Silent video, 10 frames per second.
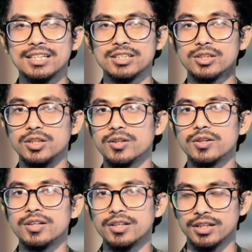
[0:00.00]
So
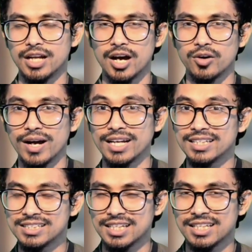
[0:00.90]
now I
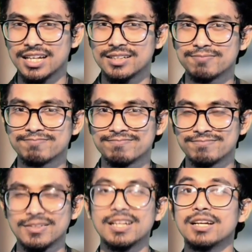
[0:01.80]
can say that,
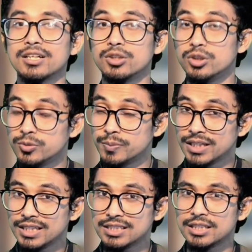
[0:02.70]
could you
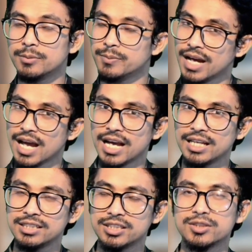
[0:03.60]
please give me a
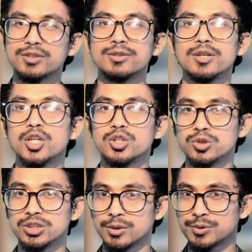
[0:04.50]
hand to
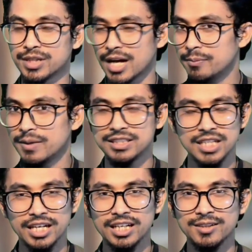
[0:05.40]
subscribe my
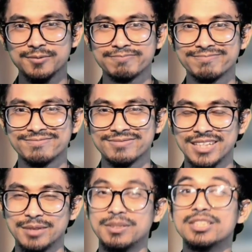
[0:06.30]
channel?
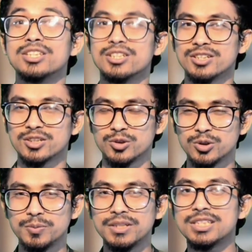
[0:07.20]
That means, could
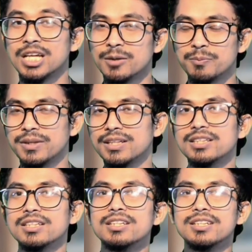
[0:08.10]
you please help me
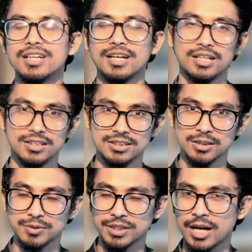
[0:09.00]

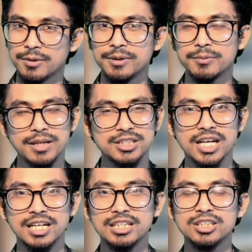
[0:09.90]
subscribing my
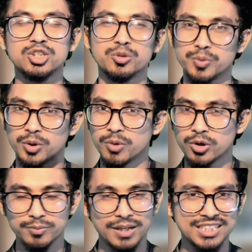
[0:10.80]
channel to
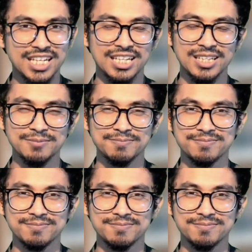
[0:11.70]
promote my channel?